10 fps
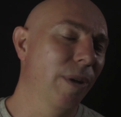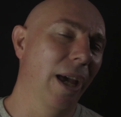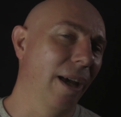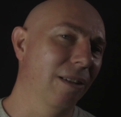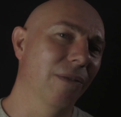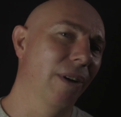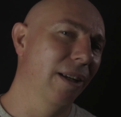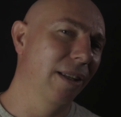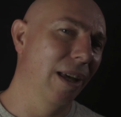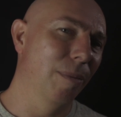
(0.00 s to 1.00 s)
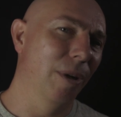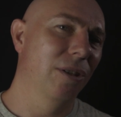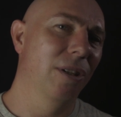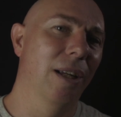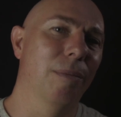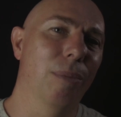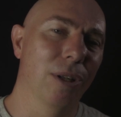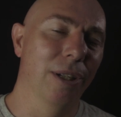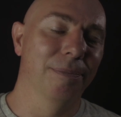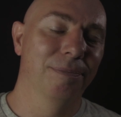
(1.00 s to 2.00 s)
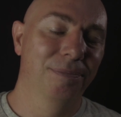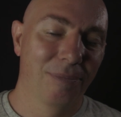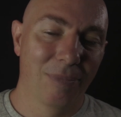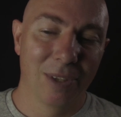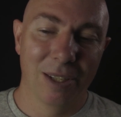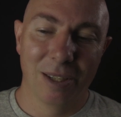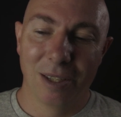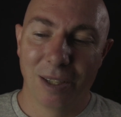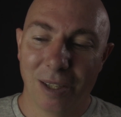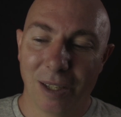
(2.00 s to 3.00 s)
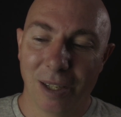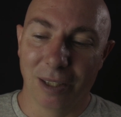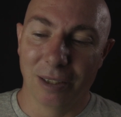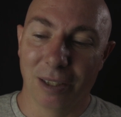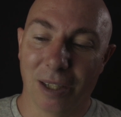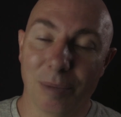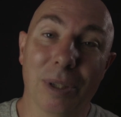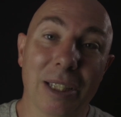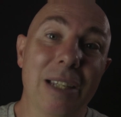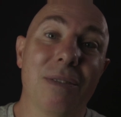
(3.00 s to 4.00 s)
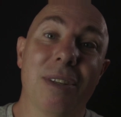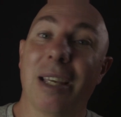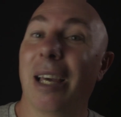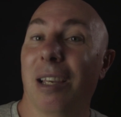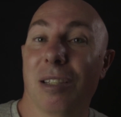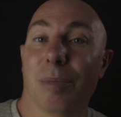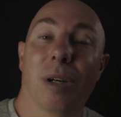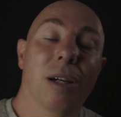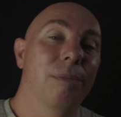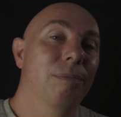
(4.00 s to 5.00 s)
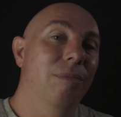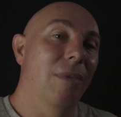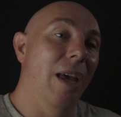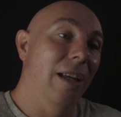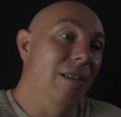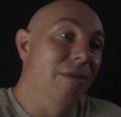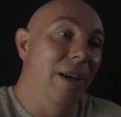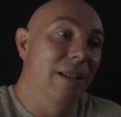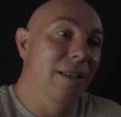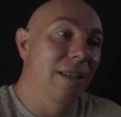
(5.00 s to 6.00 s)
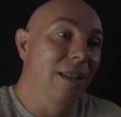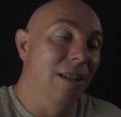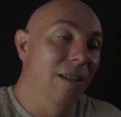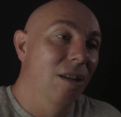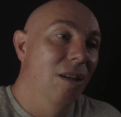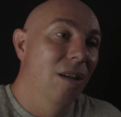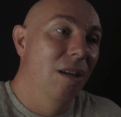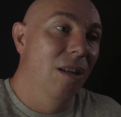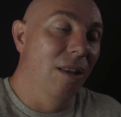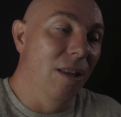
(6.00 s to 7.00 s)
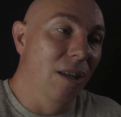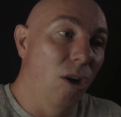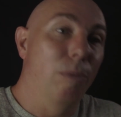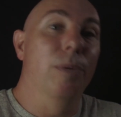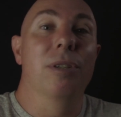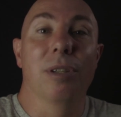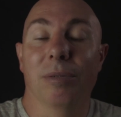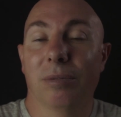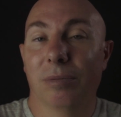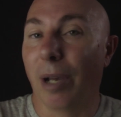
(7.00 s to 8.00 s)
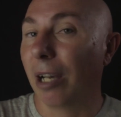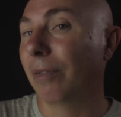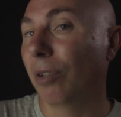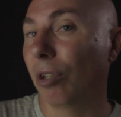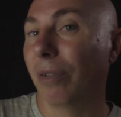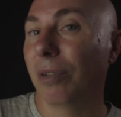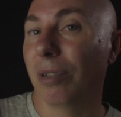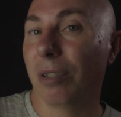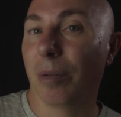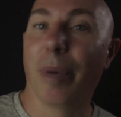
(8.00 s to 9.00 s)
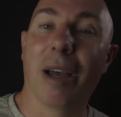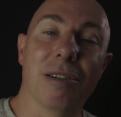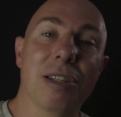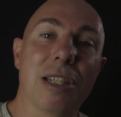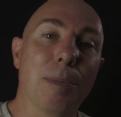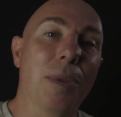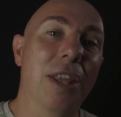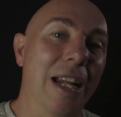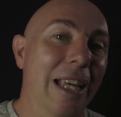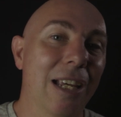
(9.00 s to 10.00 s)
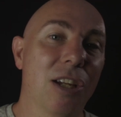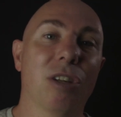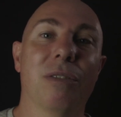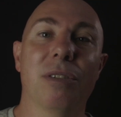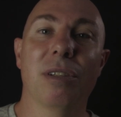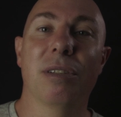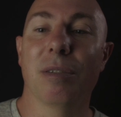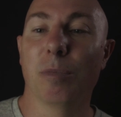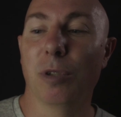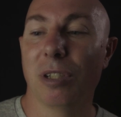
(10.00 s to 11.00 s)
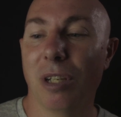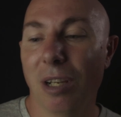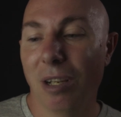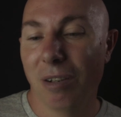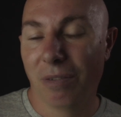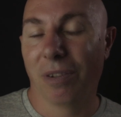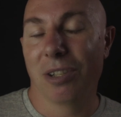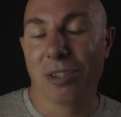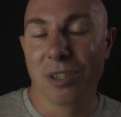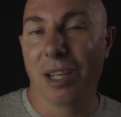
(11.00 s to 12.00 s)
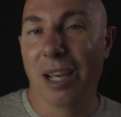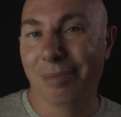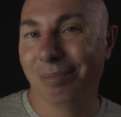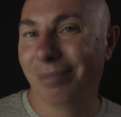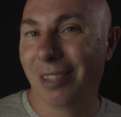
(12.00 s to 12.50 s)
be activated that much in our body. And I believe that the ASMR activates the opposite part of your nervous system, the parasympathetic nervous system, which flushes out